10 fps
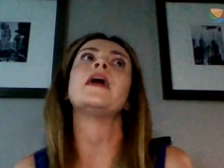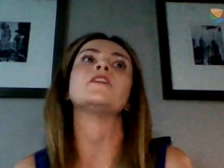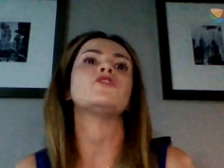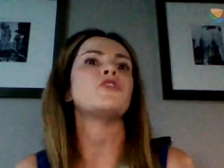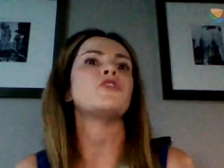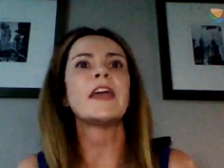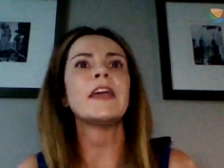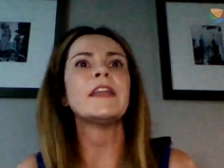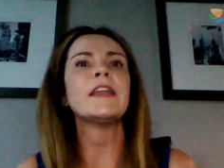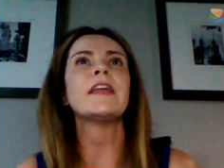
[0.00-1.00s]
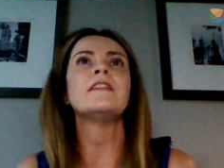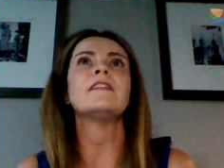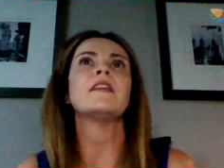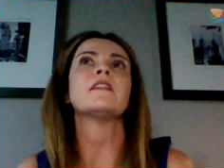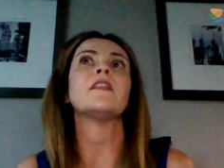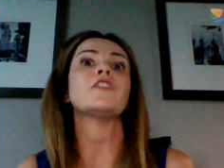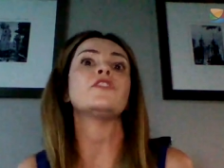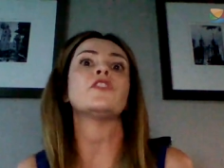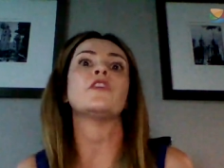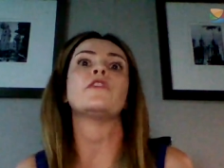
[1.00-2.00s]
uh, trainings and
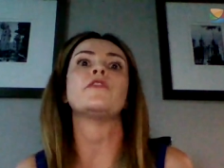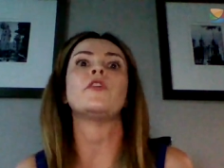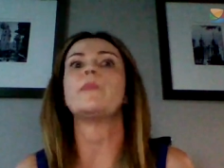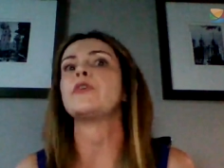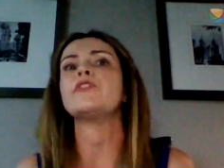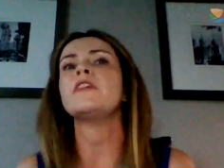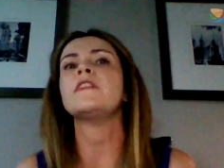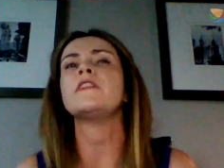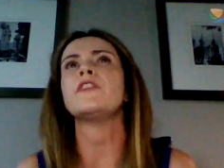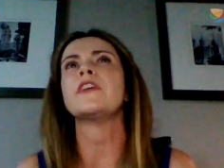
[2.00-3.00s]
lots of opportunities.